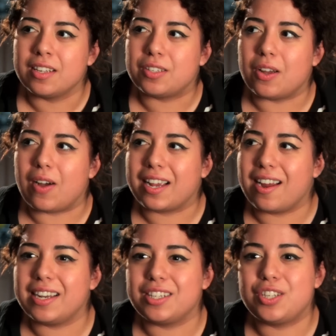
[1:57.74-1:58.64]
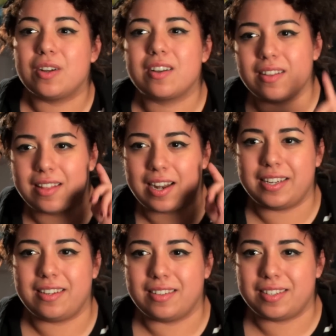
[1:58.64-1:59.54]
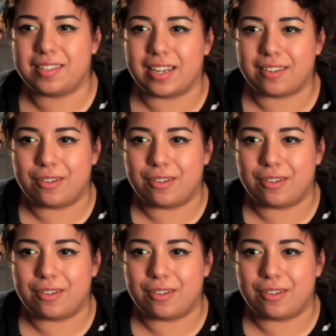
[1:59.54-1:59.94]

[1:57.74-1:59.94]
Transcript: So I kind of took that idealistic